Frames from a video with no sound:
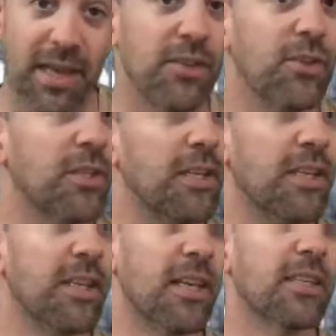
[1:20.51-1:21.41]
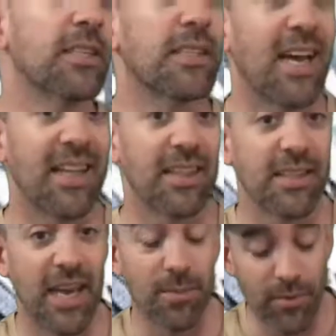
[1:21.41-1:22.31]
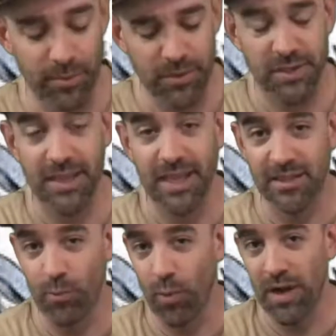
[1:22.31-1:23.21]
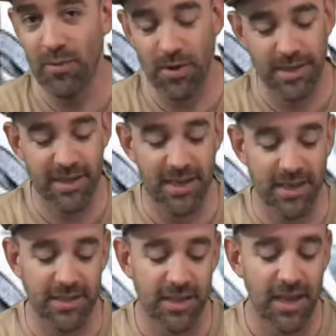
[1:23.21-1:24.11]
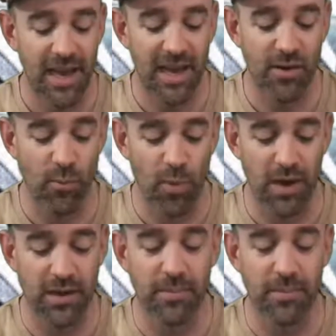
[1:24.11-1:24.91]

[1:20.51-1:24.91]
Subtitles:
usually the youngest at the table, will select 1 white card and 1